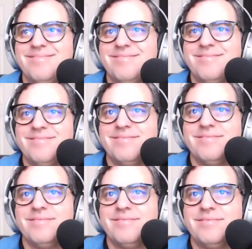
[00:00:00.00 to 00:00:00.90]

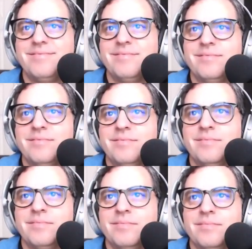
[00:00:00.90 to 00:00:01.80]

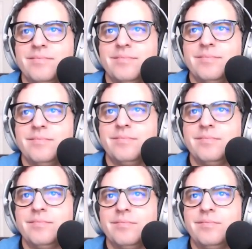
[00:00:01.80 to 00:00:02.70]

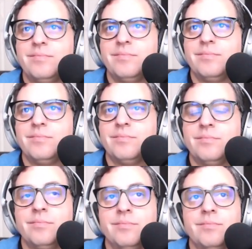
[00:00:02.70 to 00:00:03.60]

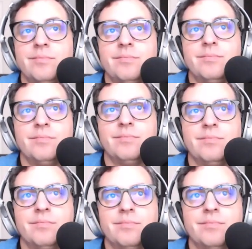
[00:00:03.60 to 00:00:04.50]

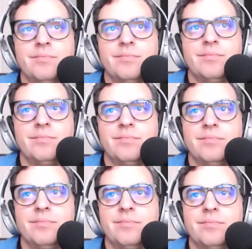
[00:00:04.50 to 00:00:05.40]

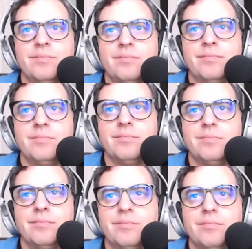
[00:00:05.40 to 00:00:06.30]

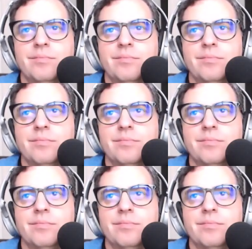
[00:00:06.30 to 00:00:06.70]
This person isn't speaking.